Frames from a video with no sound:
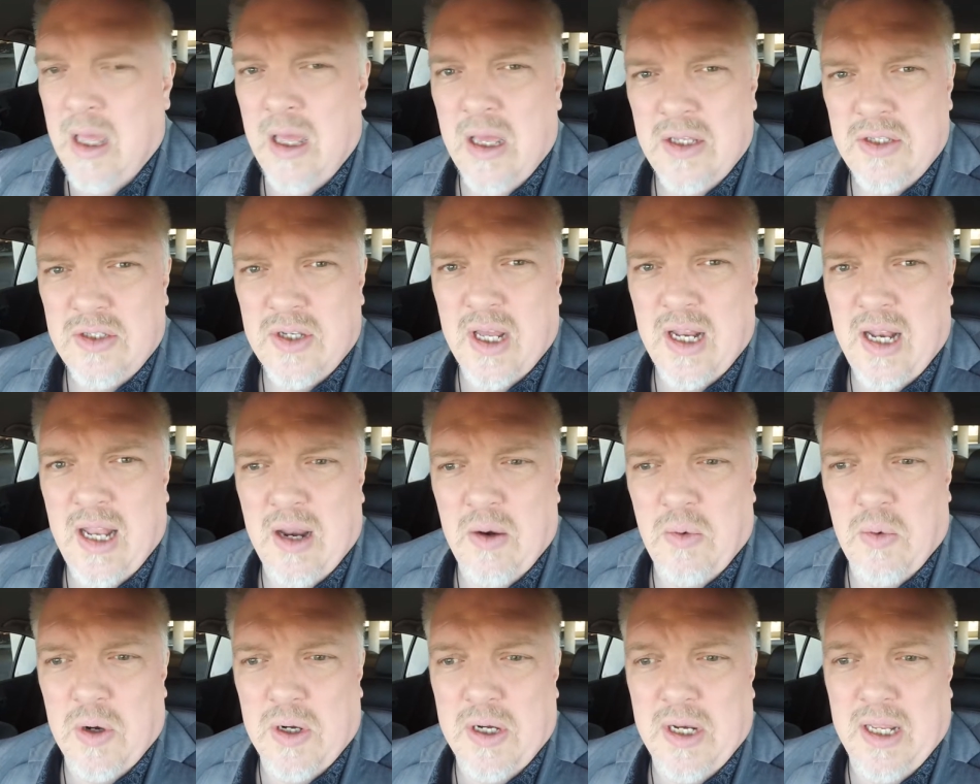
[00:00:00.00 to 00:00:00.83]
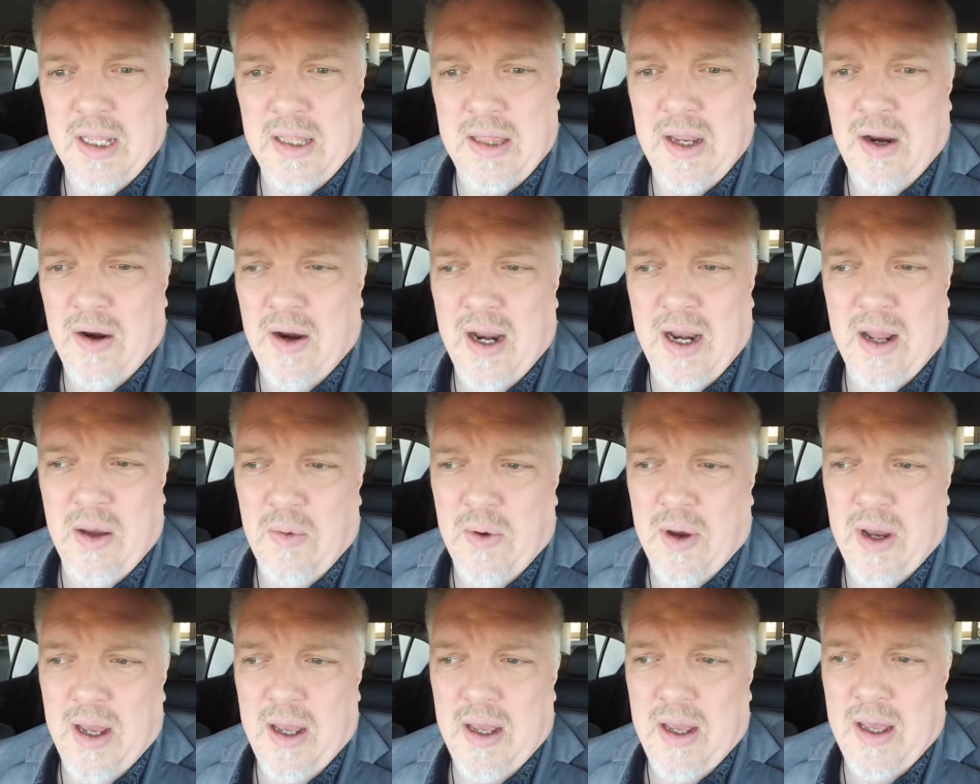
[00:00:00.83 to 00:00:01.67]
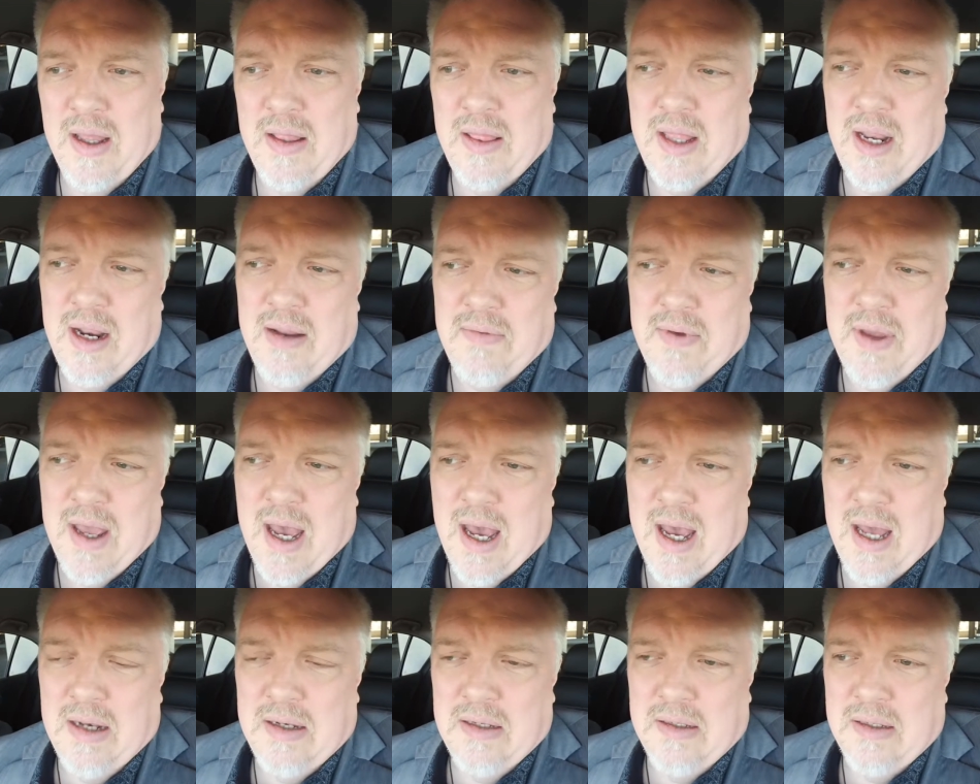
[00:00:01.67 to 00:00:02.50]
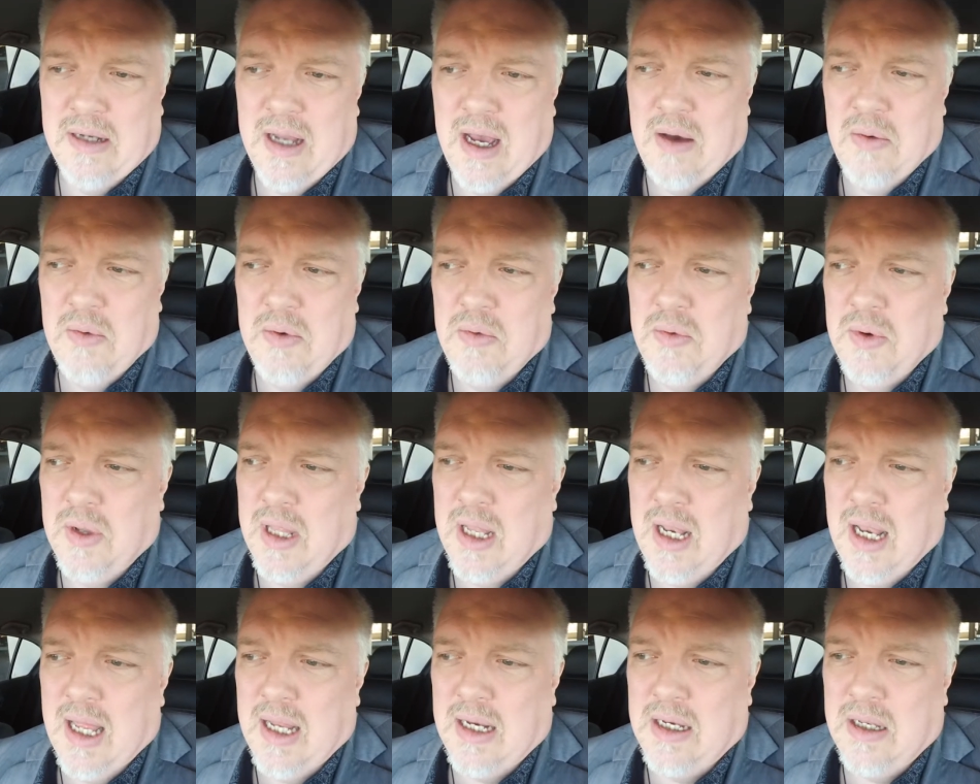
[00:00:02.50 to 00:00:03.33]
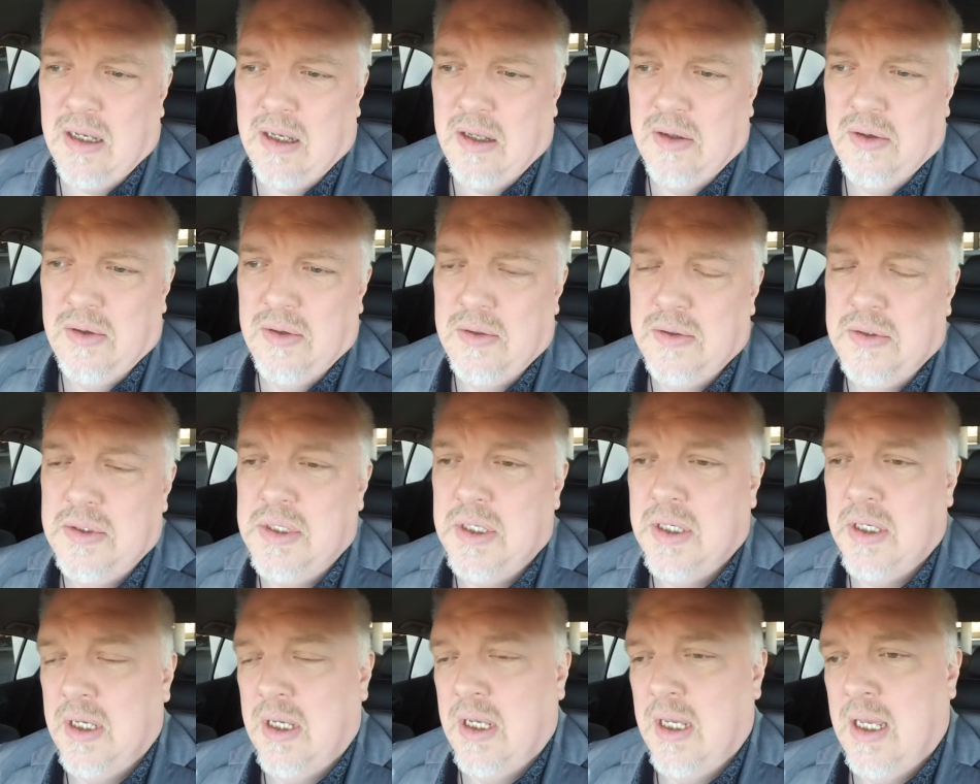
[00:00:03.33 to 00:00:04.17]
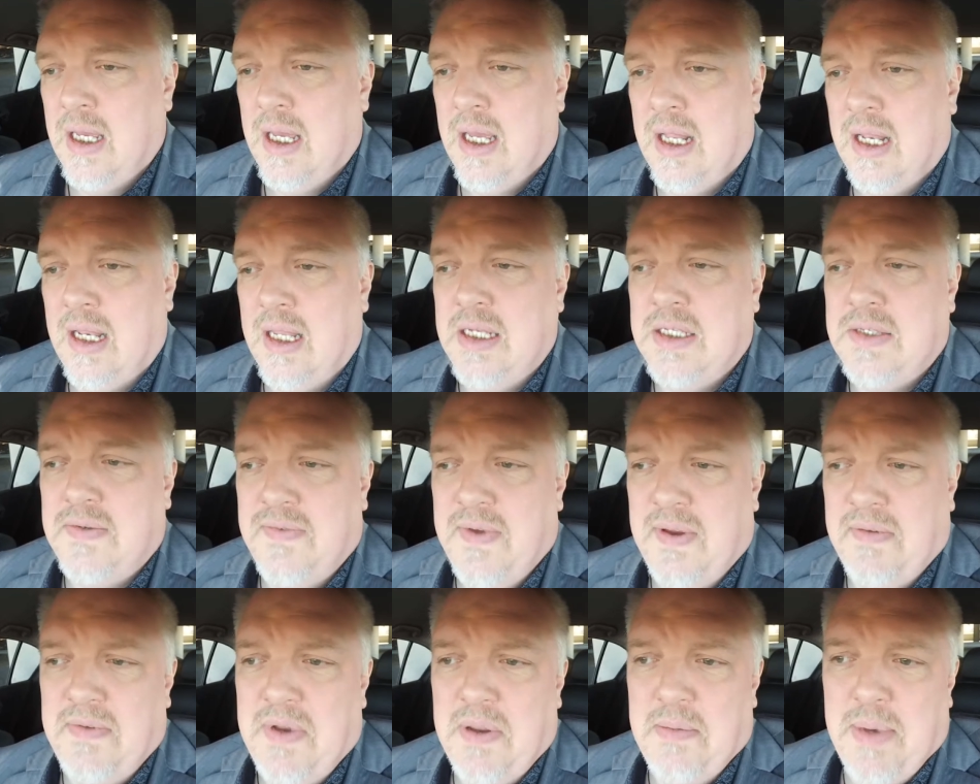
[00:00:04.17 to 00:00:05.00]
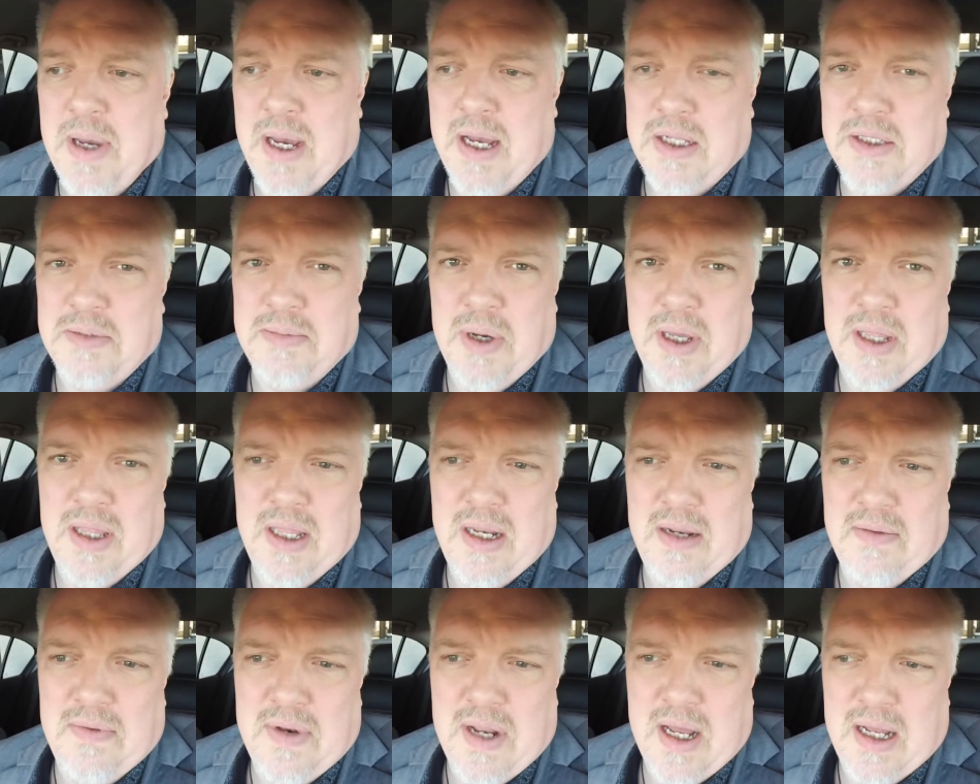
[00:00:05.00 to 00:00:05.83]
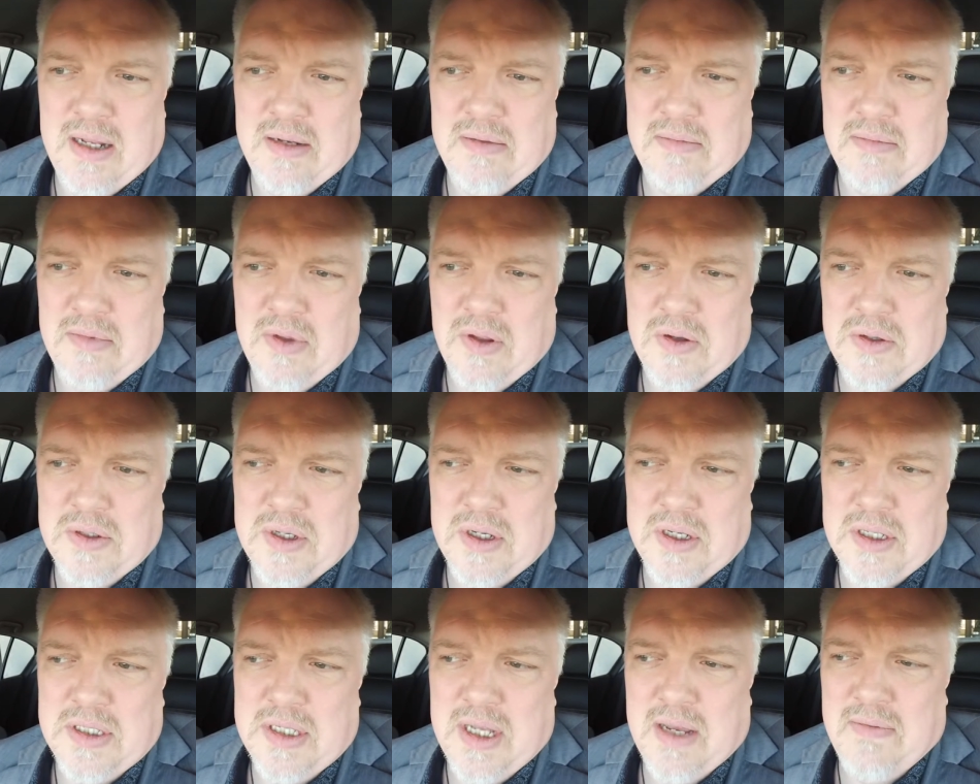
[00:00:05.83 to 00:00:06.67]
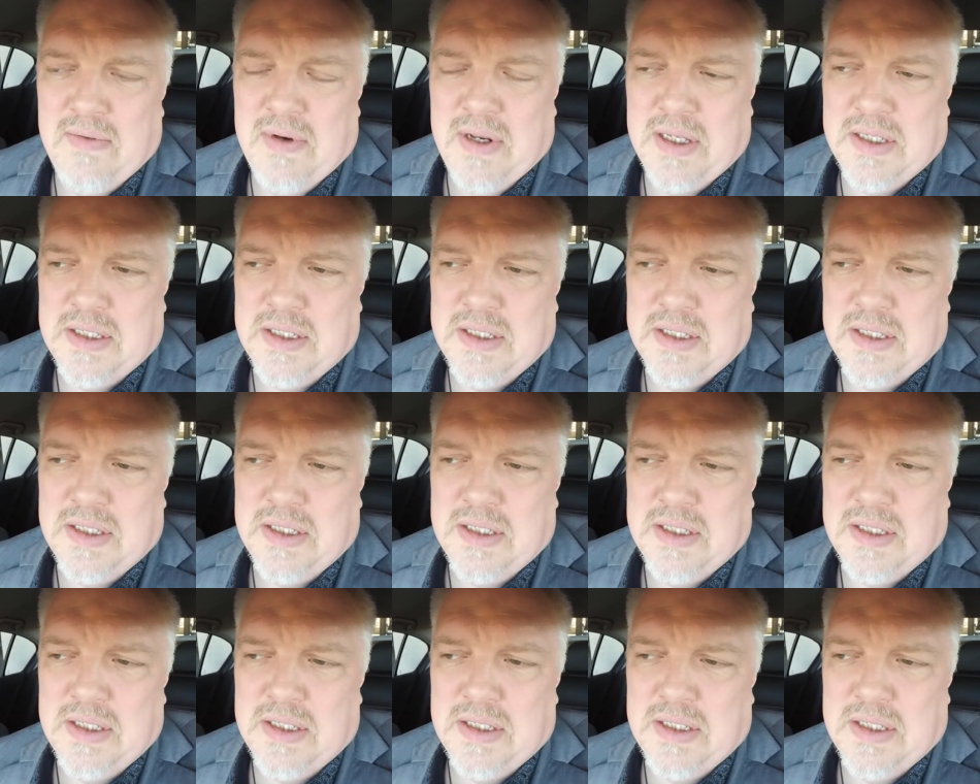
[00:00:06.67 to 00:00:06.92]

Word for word: So I got a lot of work to get there anyway. And then I've got, I would really like to lose at least 50 pounds by then, if not closer to 70.